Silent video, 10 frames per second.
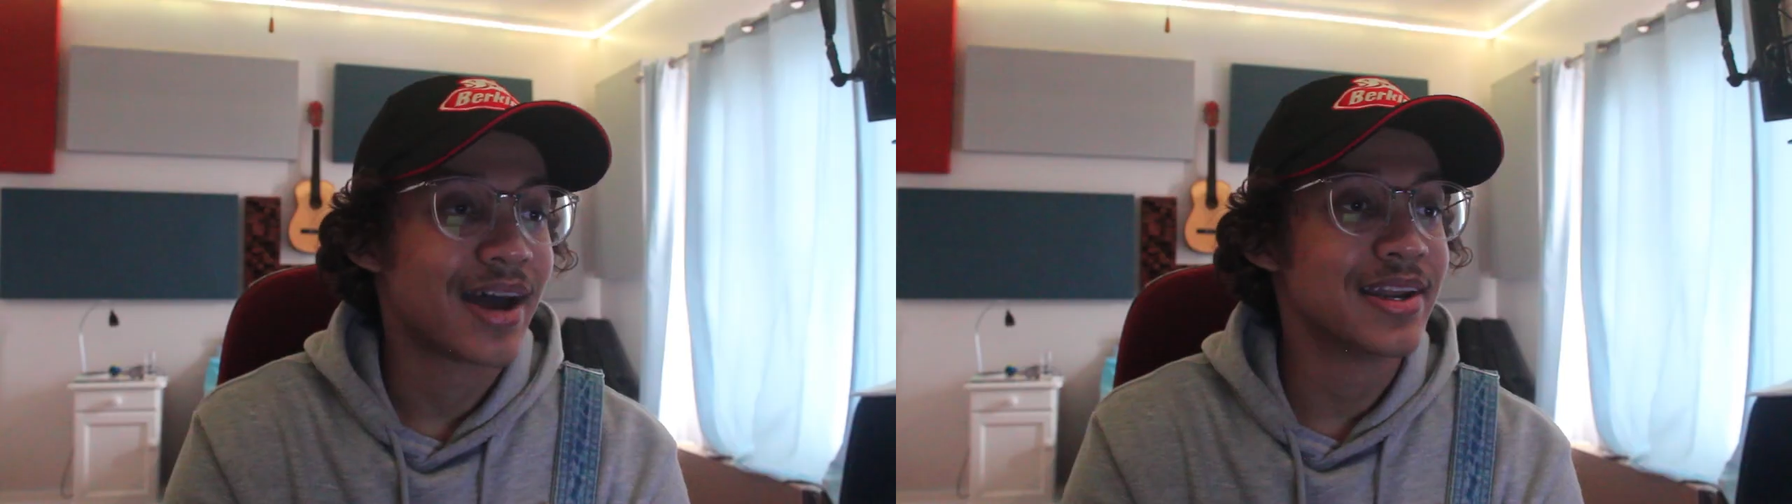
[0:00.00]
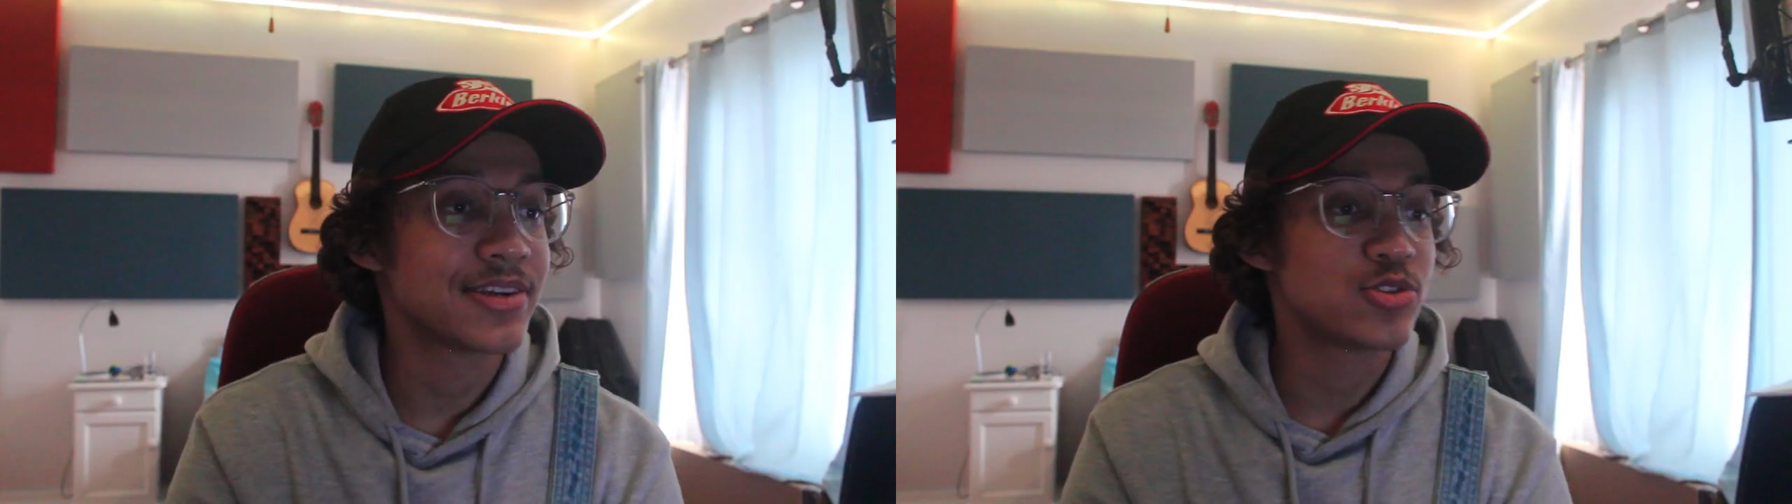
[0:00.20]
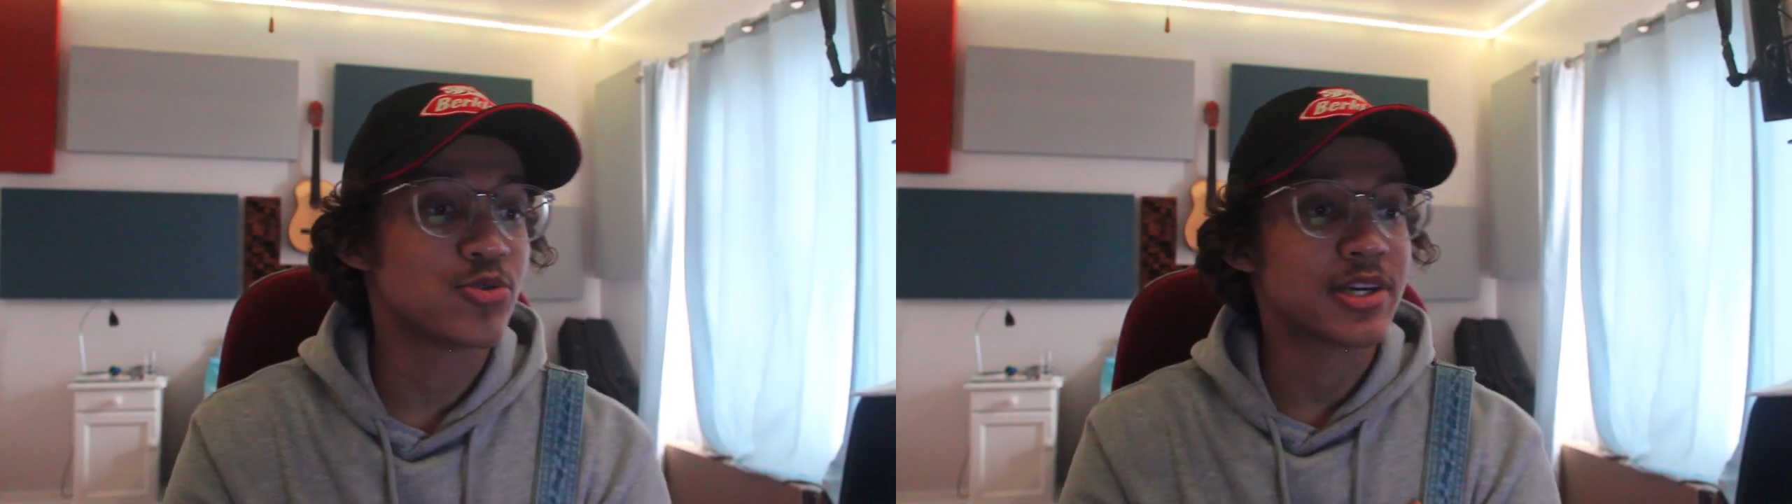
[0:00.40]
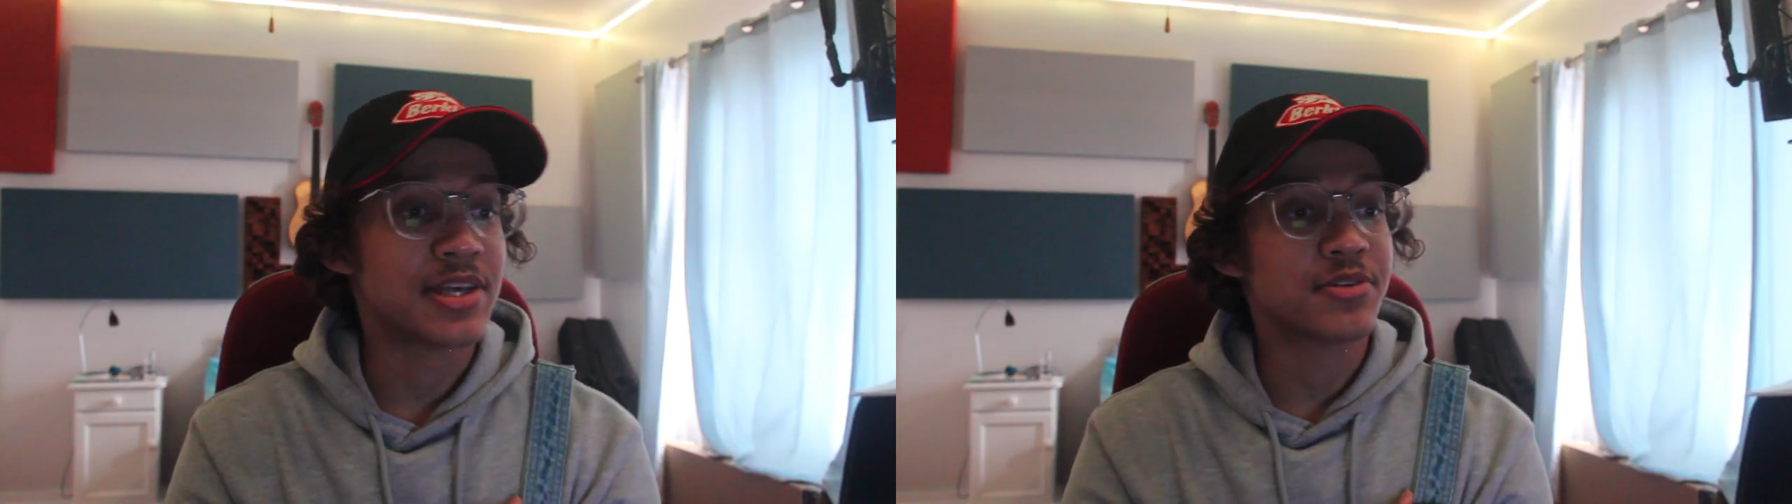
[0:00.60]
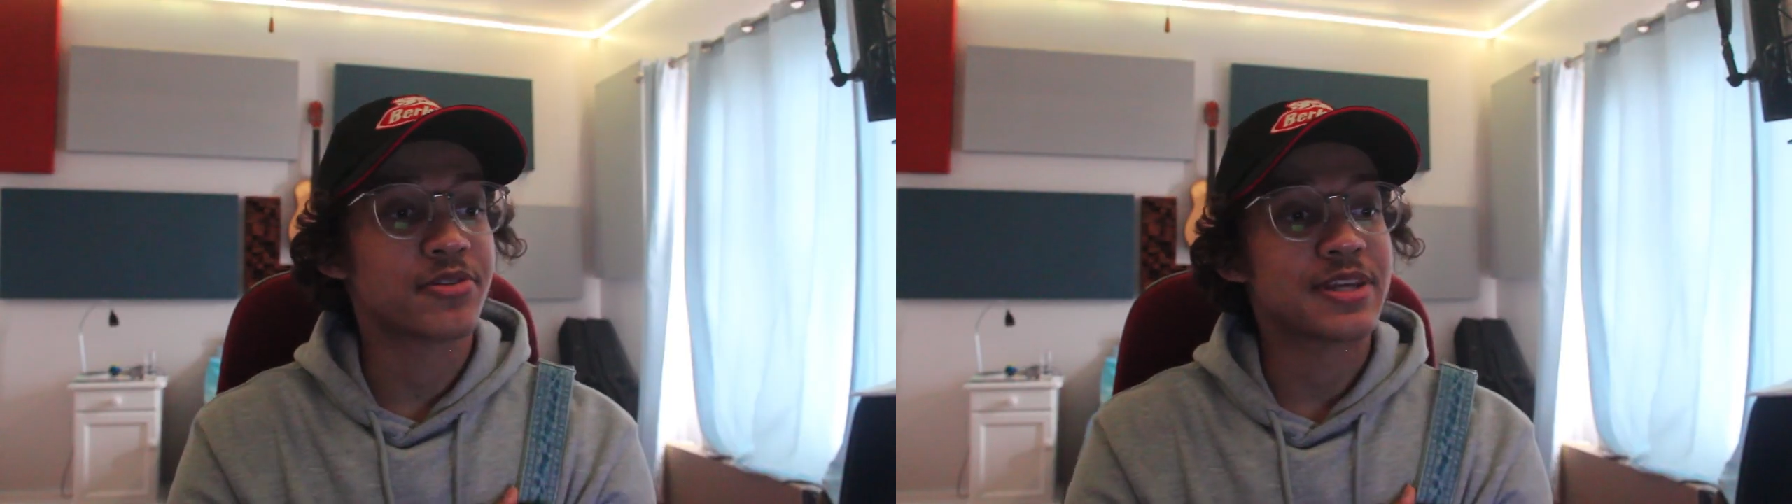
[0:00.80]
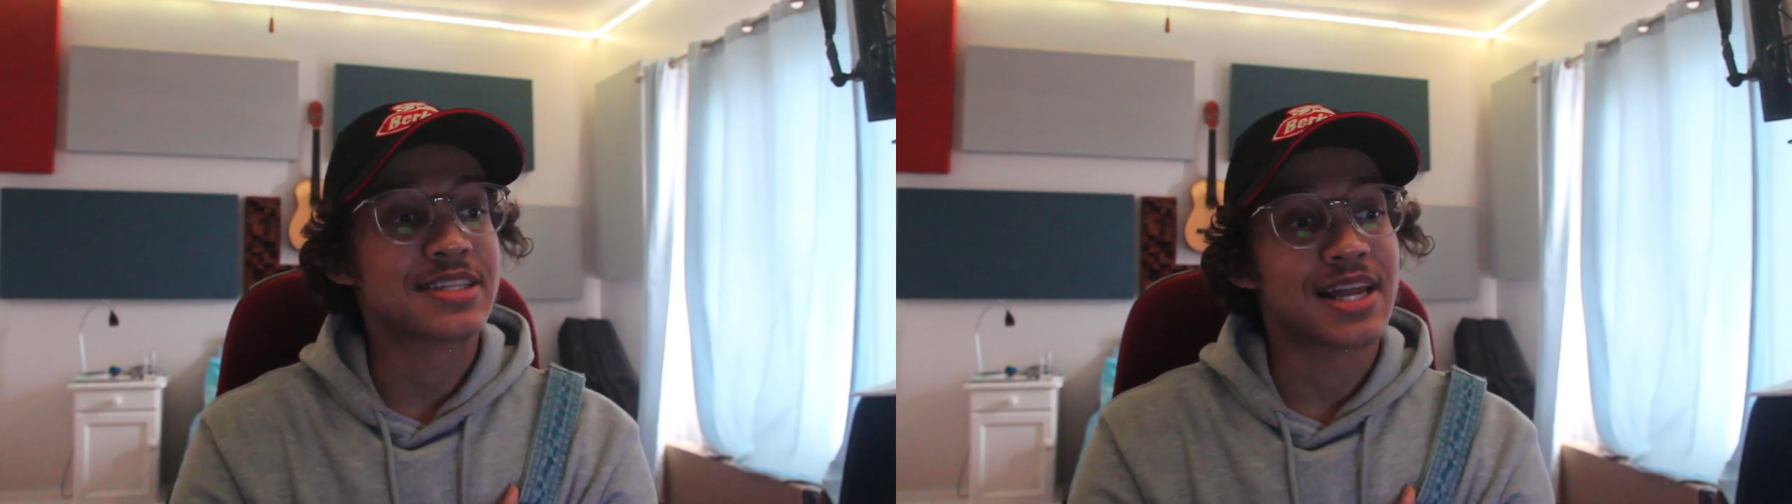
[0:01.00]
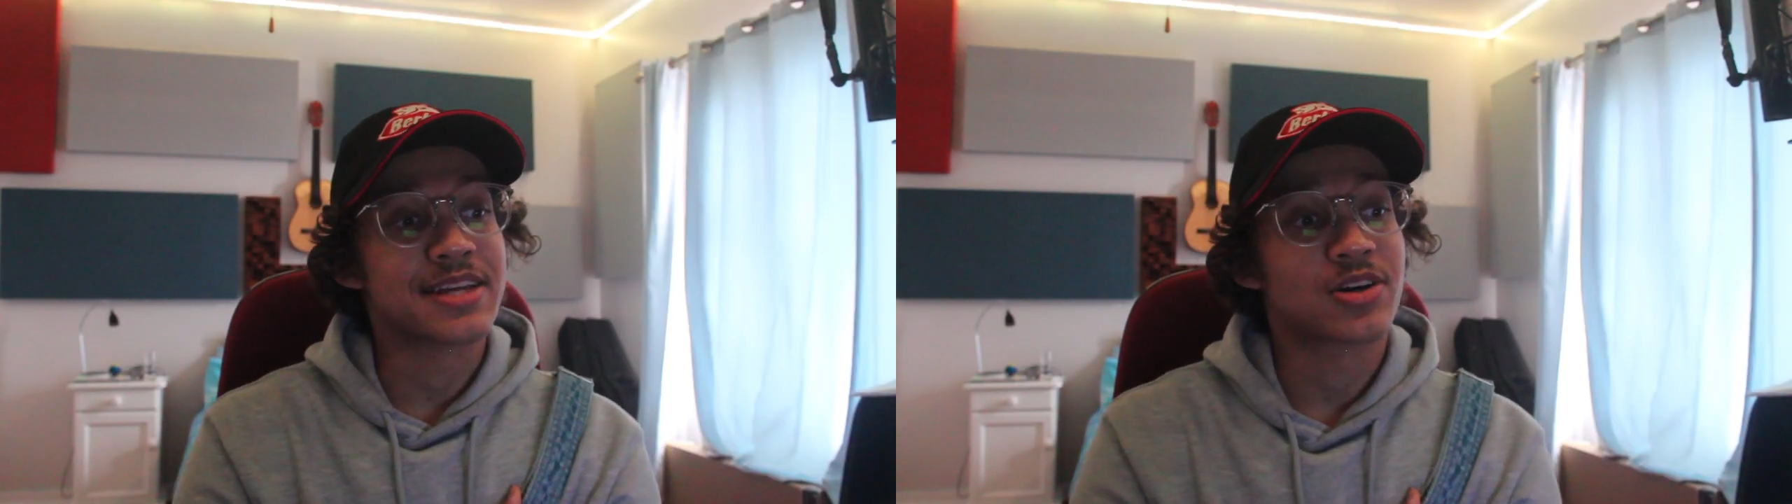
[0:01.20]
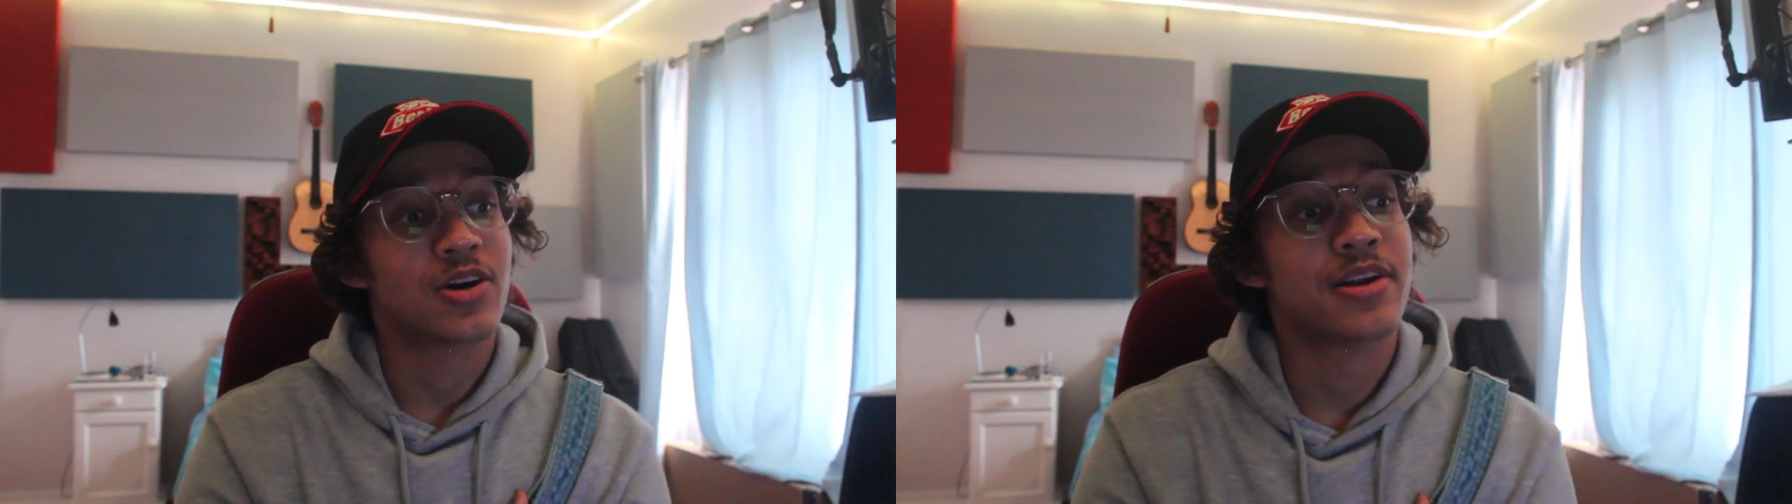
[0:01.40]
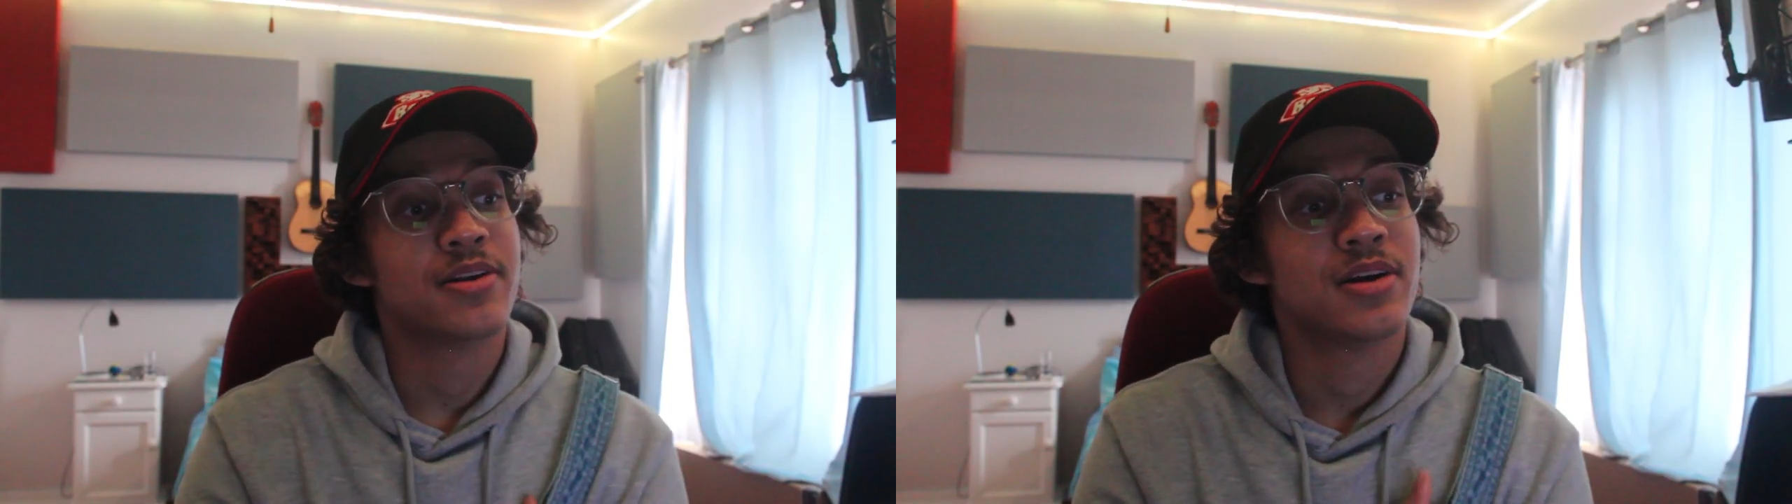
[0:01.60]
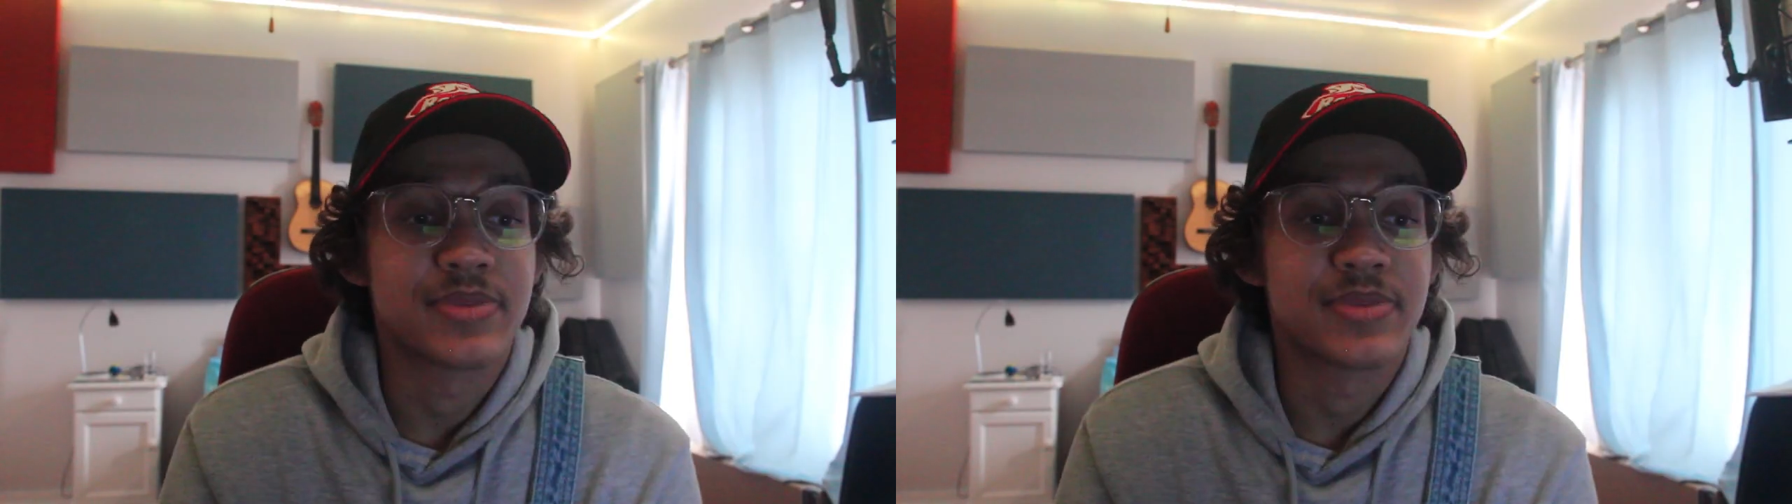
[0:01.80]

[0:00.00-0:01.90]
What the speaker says: Unless you rekindle things later on.